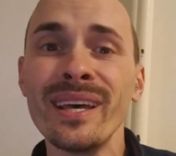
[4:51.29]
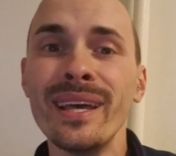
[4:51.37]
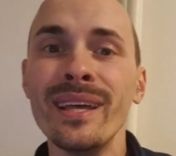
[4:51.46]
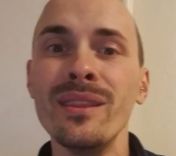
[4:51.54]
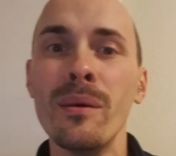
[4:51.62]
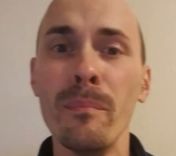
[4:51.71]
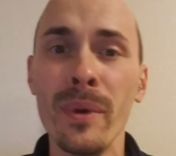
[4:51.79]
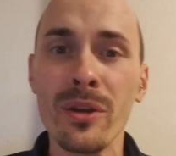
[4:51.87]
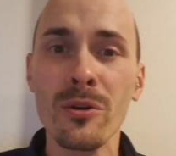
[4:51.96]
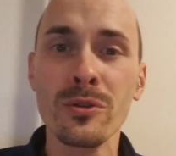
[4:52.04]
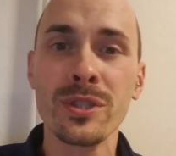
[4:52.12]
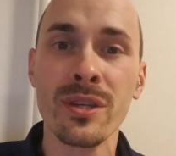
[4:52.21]
in the
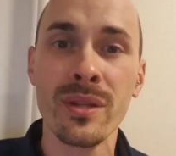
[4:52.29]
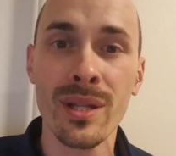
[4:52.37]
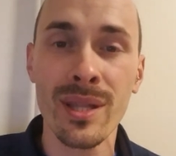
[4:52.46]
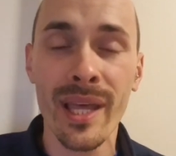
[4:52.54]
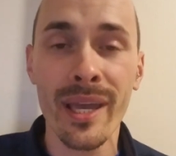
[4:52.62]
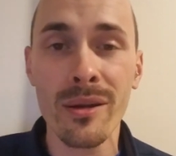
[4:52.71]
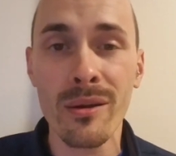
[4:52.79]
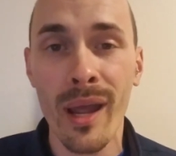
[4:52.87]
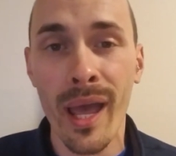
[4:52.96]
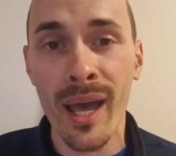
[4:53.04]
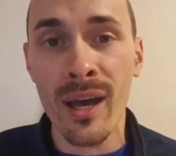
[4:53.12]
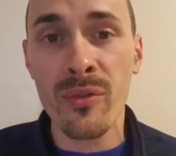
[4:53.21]
middle to the later
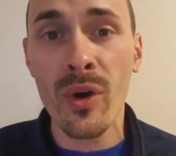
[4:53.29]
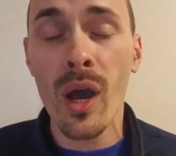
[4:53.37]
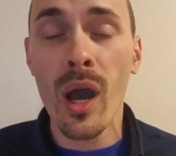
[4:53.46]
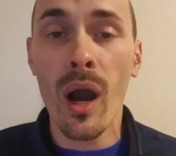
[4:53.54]
half